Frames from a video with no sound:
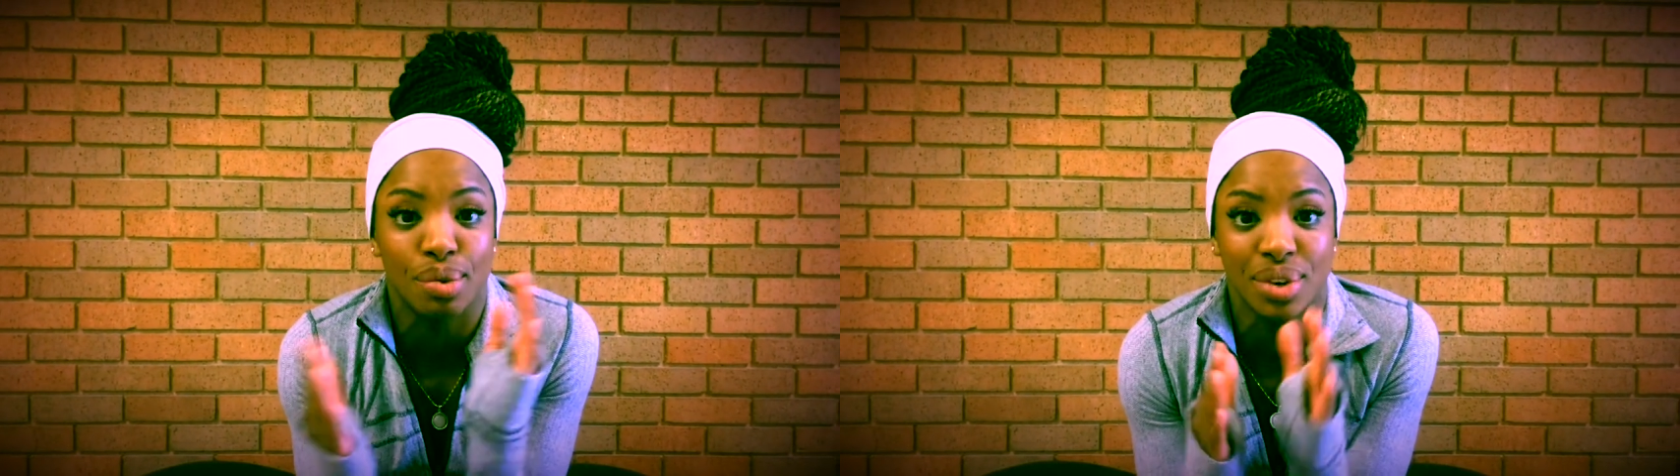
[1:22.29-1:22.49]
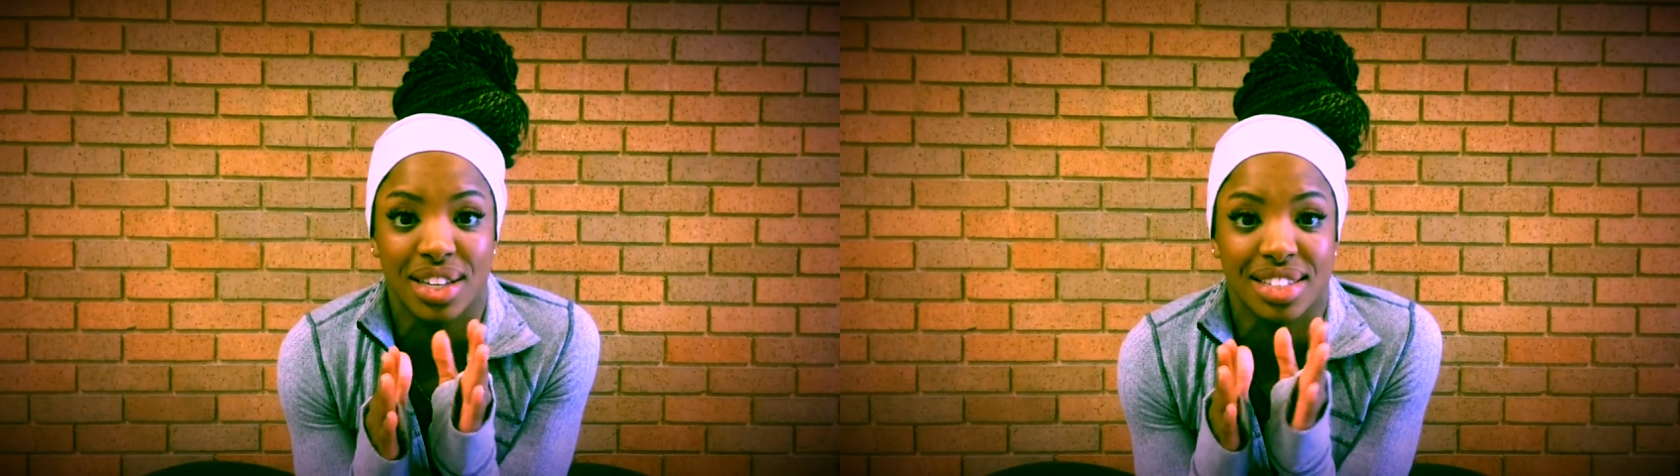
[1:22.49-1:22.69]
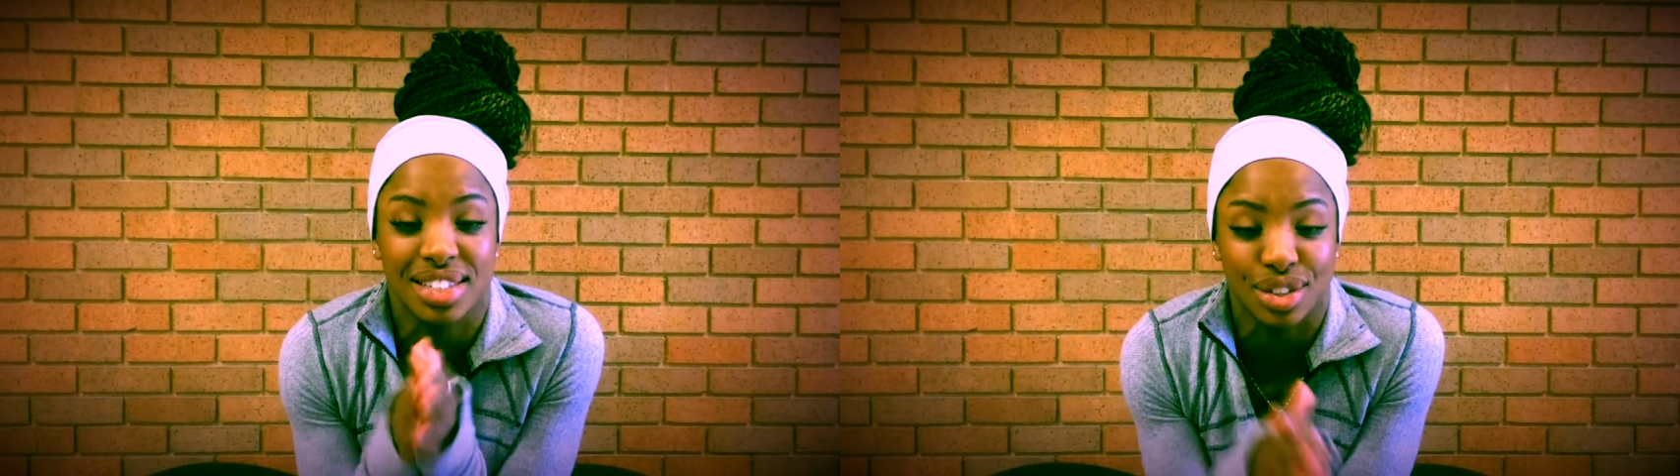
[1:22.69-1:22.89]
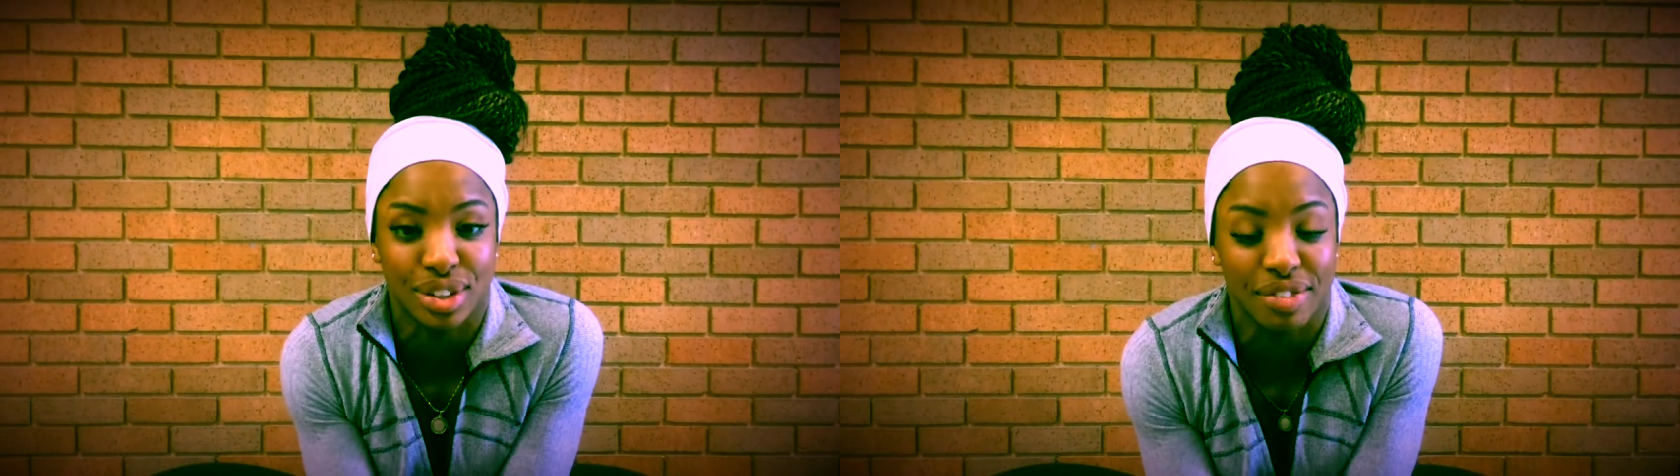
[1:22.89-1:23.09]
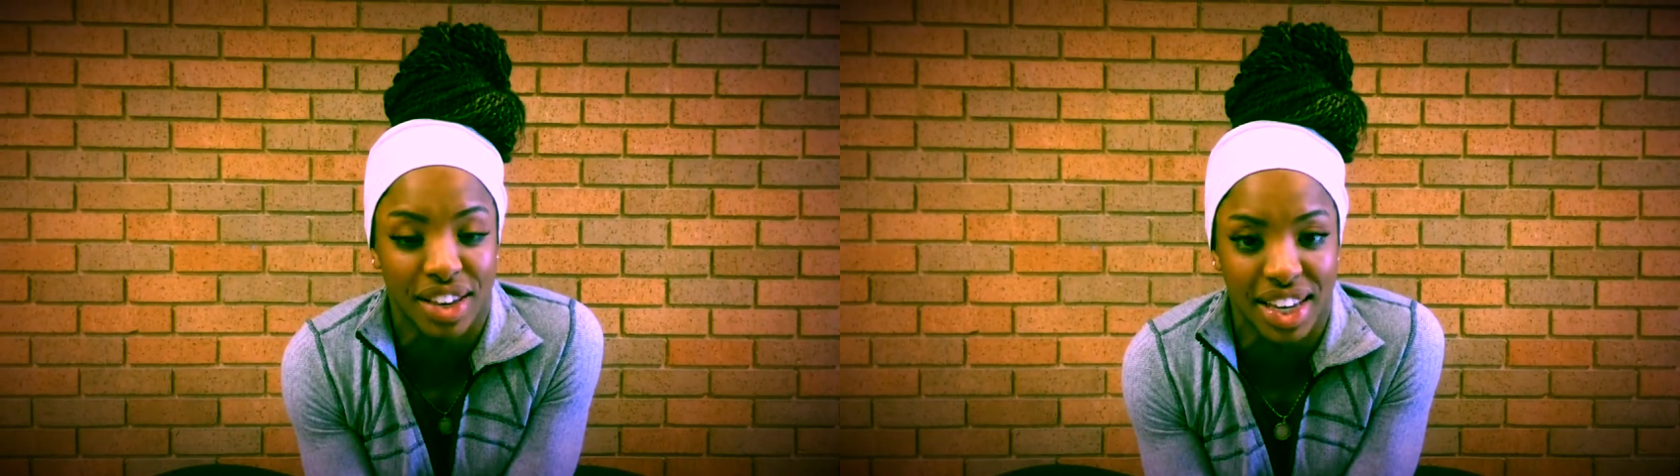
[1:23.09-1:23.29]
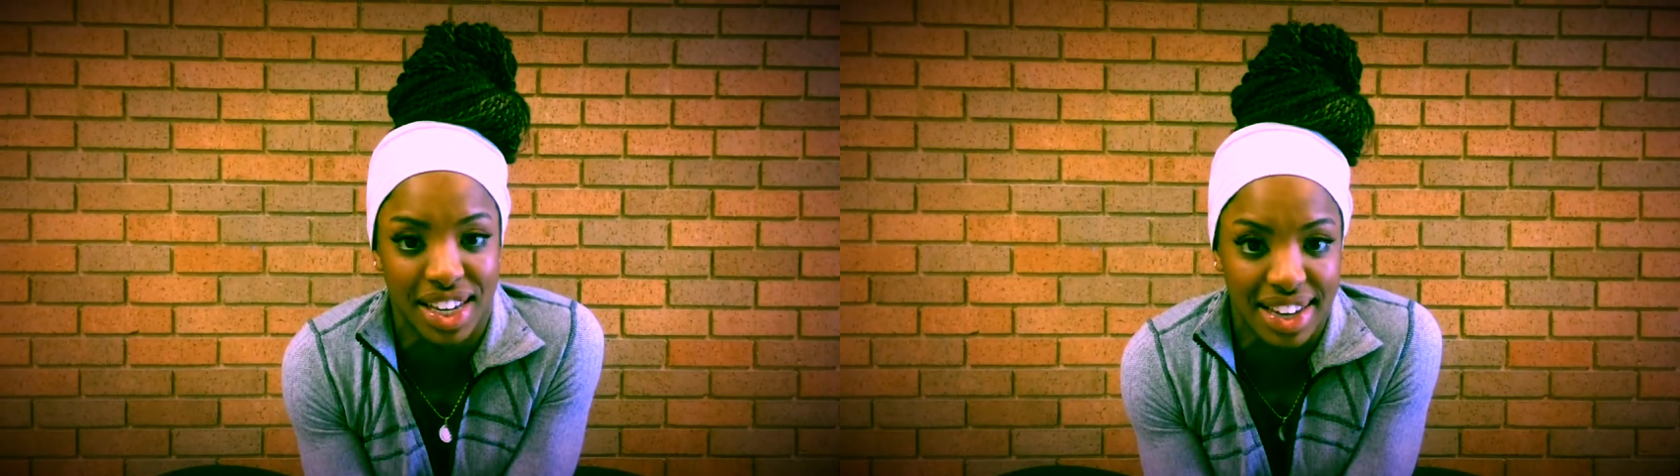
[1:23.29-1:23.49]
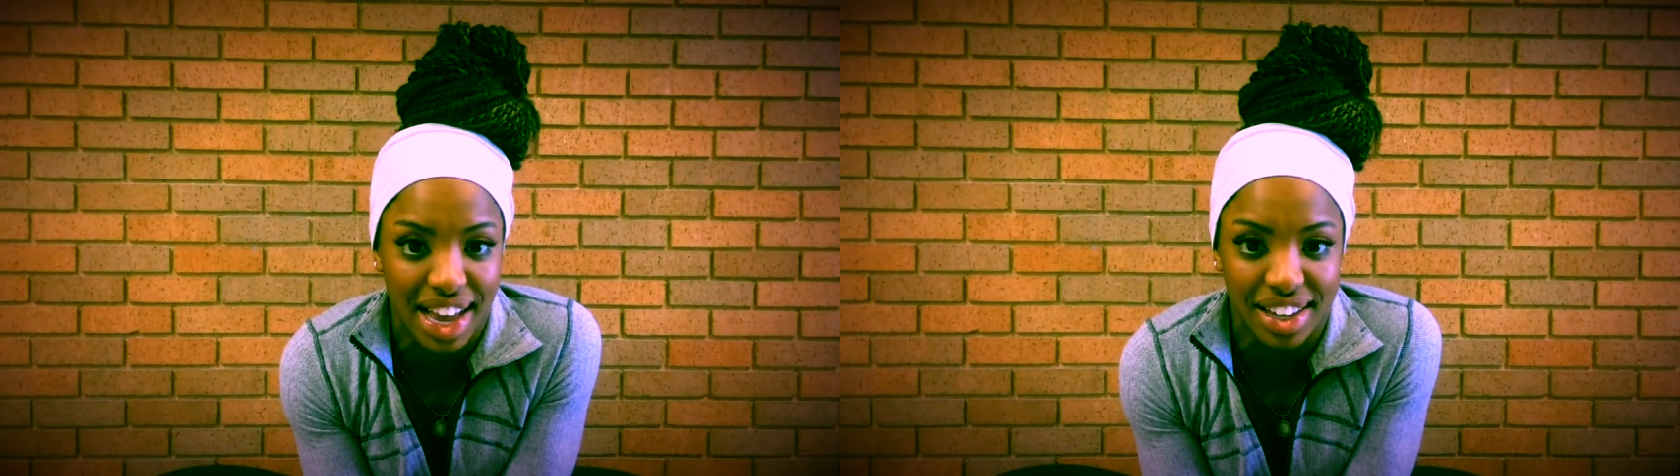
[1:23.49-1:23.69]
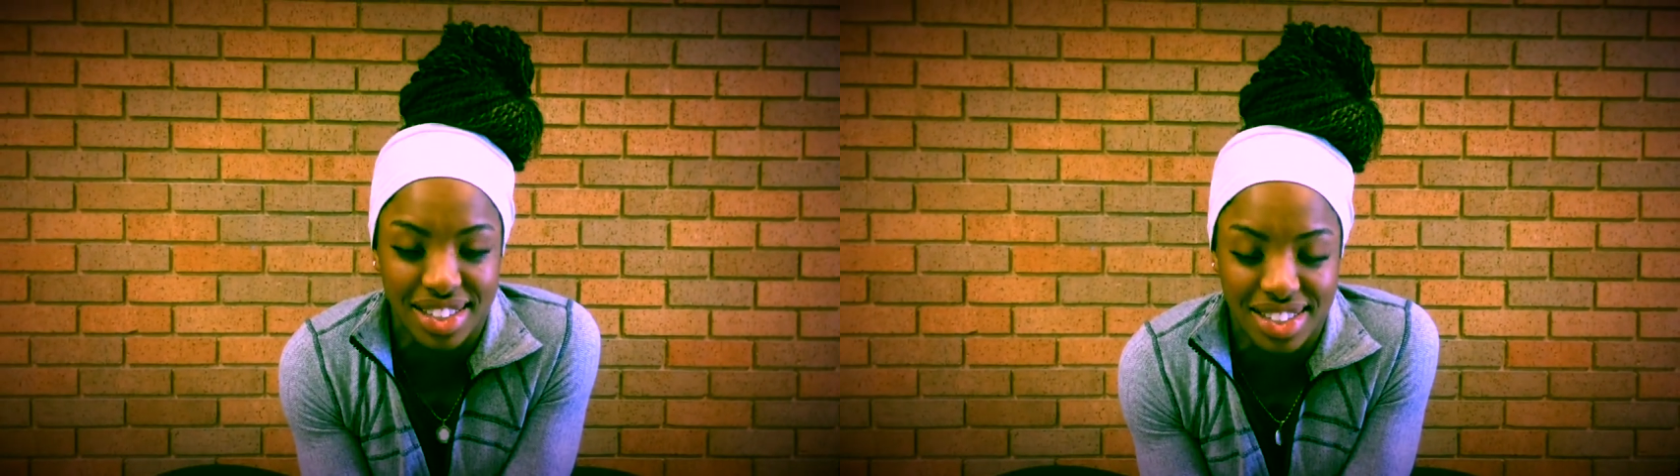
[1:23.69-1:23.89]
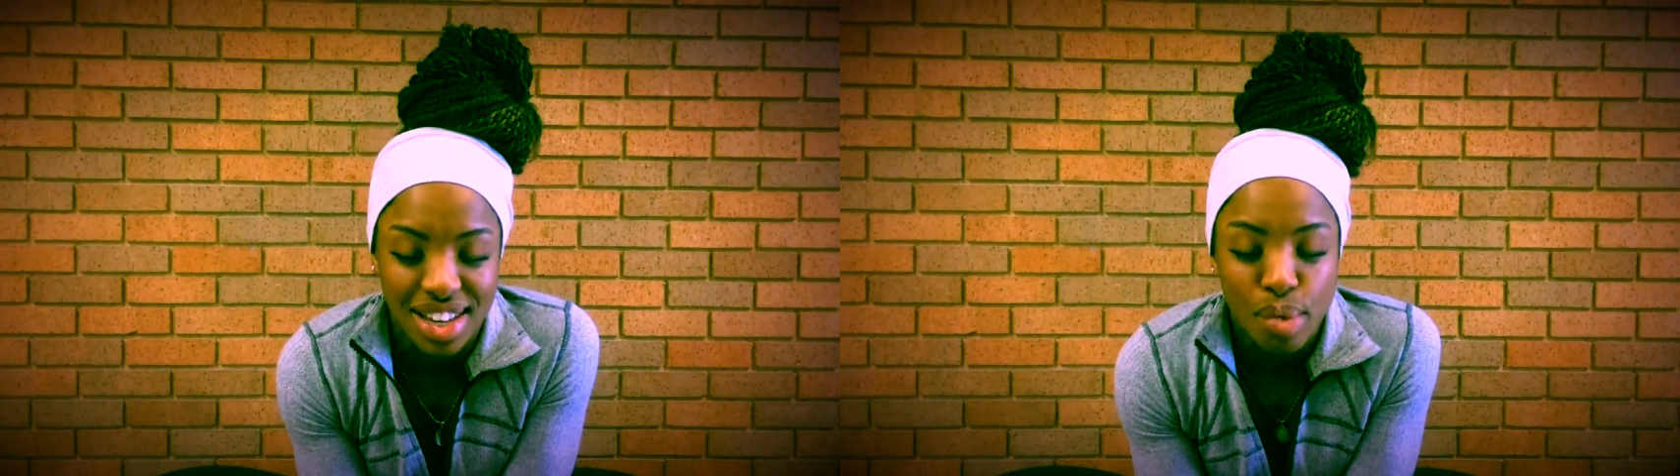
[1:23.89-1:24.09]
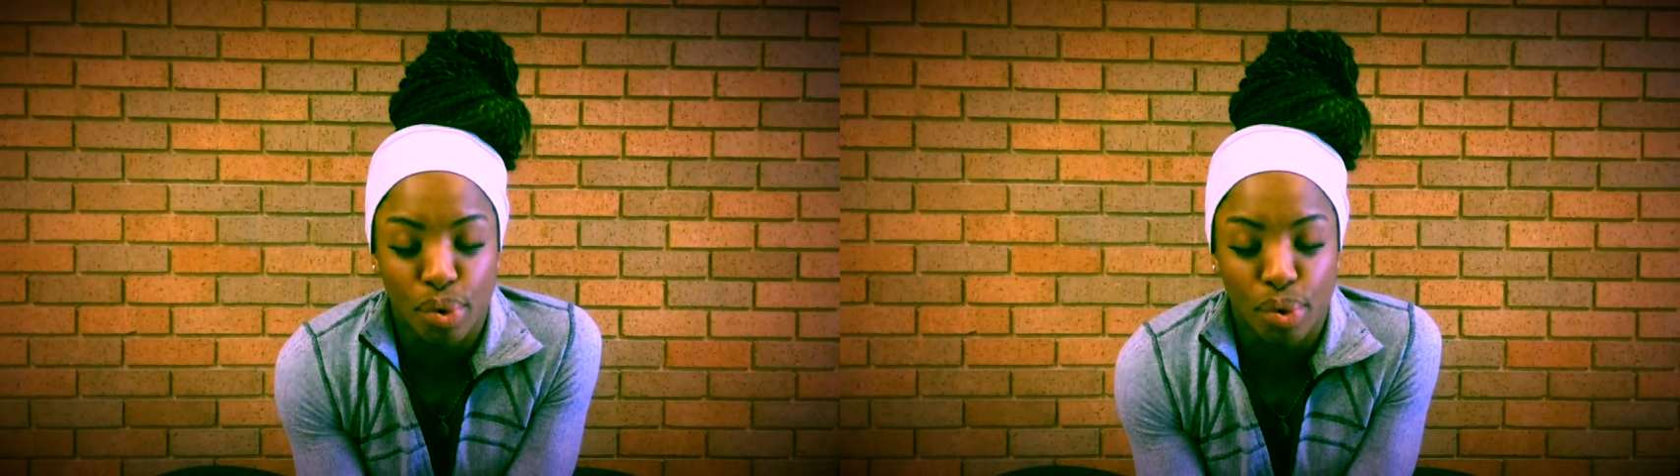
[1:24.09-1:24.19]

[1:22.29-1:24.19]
was still living in Dallas